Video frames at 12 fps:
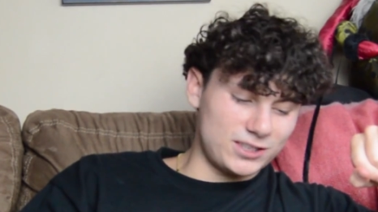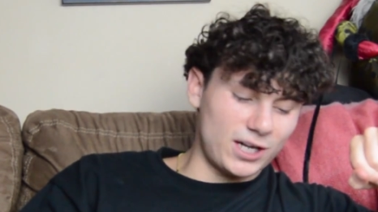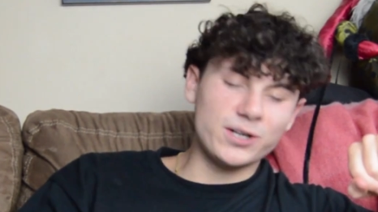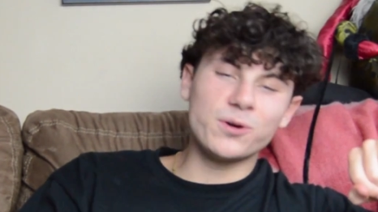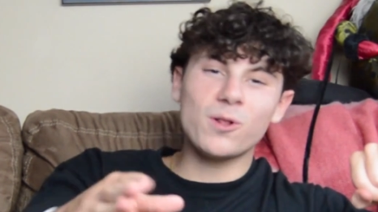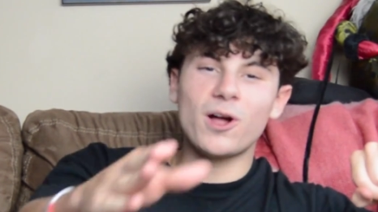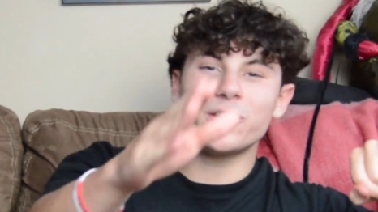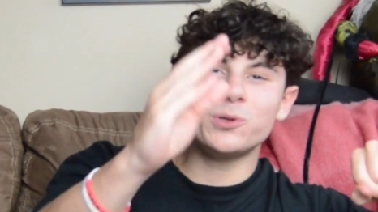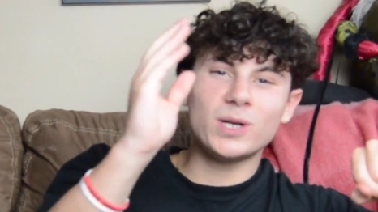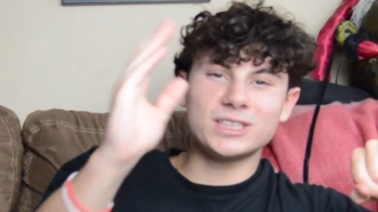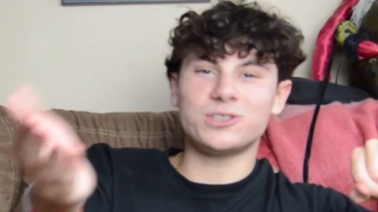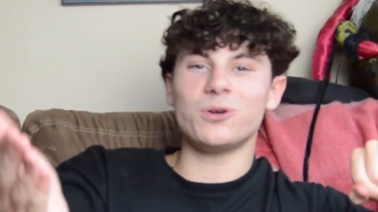I know a lot of you
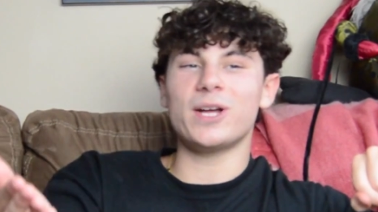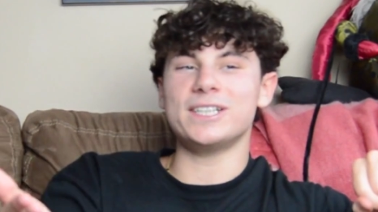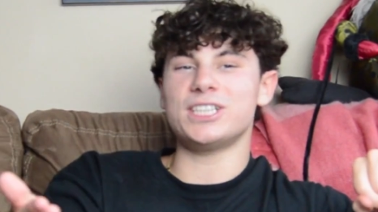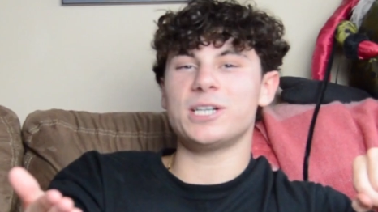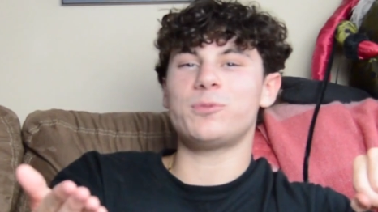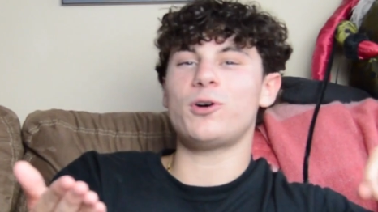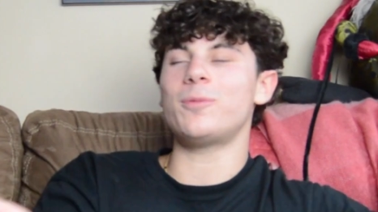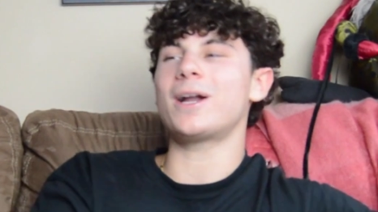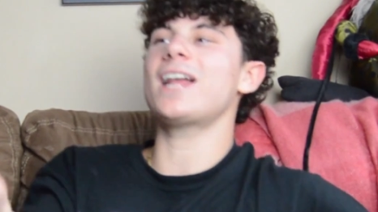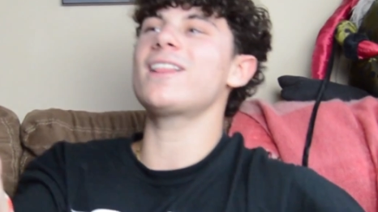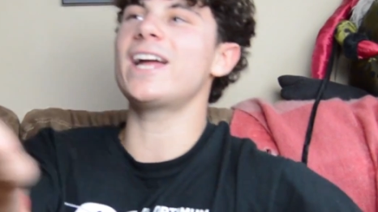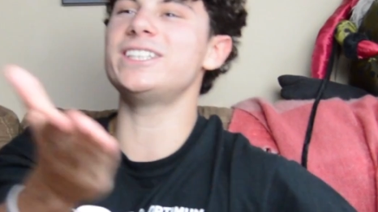guys don't like Jake Paul,
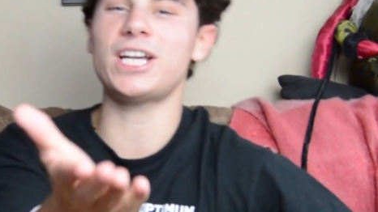but I like